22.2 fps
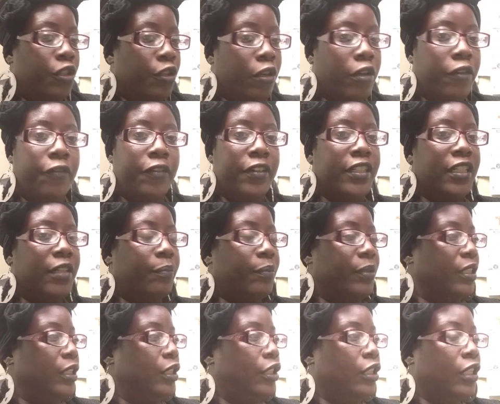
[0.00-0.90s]

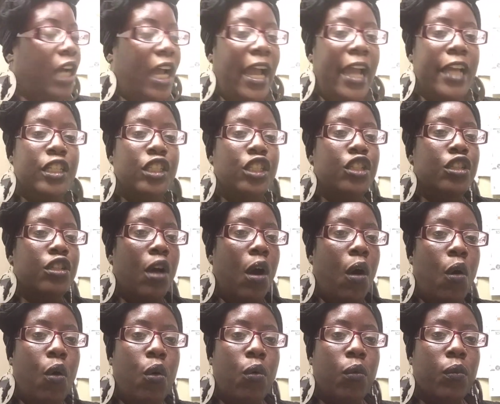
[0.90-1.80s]
finna be, I
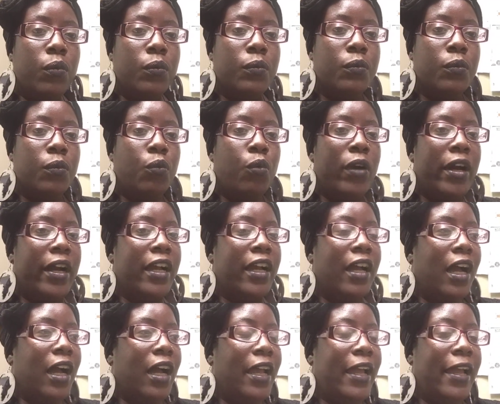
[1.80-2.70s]
know what
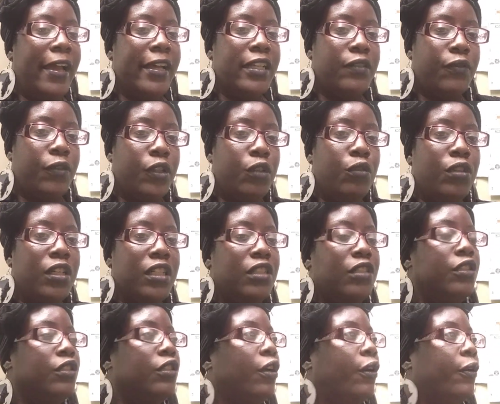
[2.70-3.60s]
God has for you.
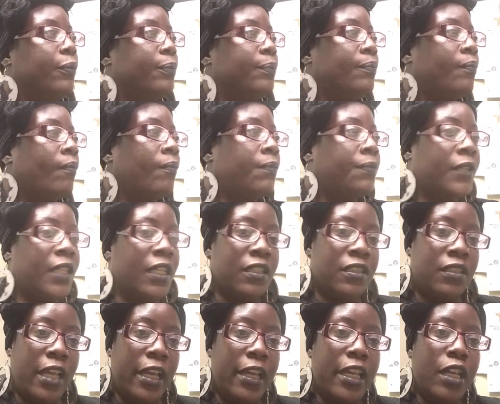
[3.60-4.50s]
Because,
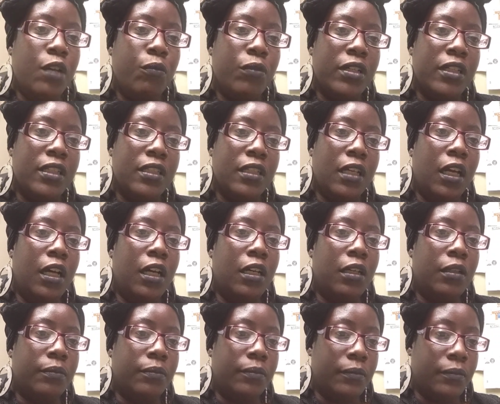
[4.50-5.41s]
Satan was
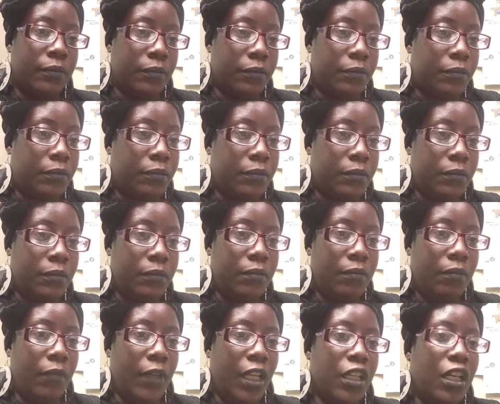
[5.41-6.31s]

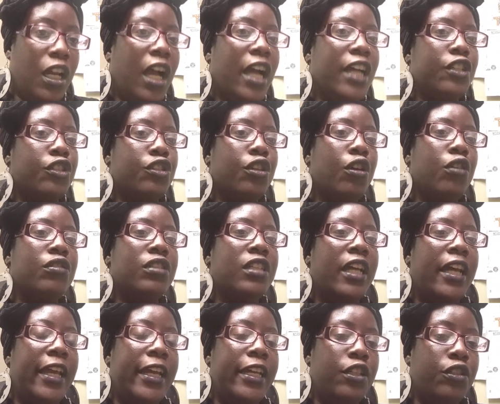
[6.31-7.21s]
God's
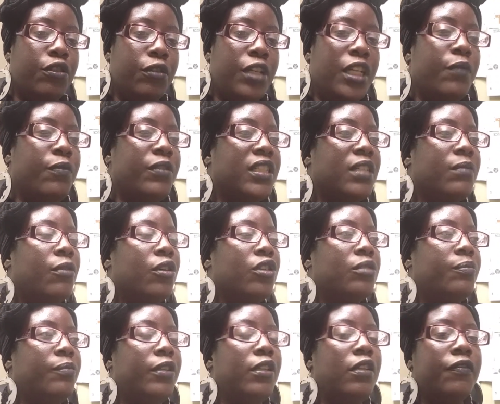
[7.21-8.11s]
chosen angel. He was the
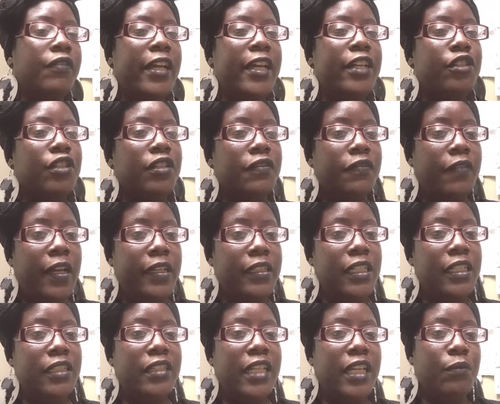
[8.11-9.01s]
most beautiful angel. In
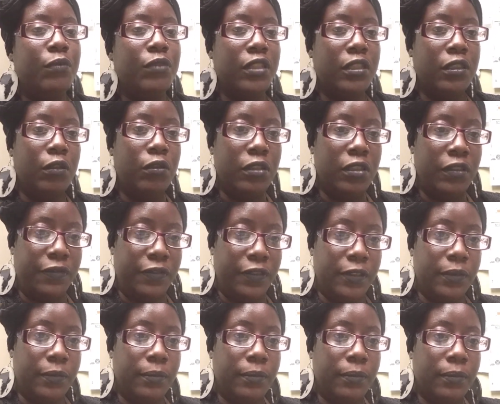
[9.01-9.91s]
fact, his name was
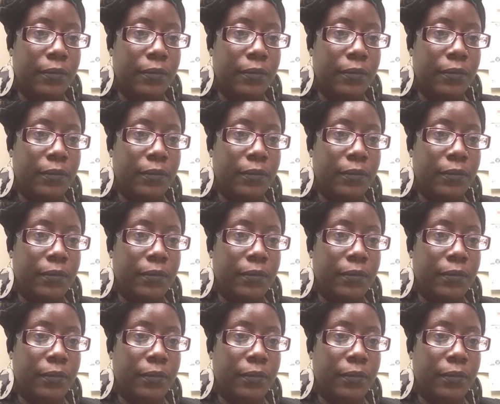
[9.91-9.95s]
Lucifer.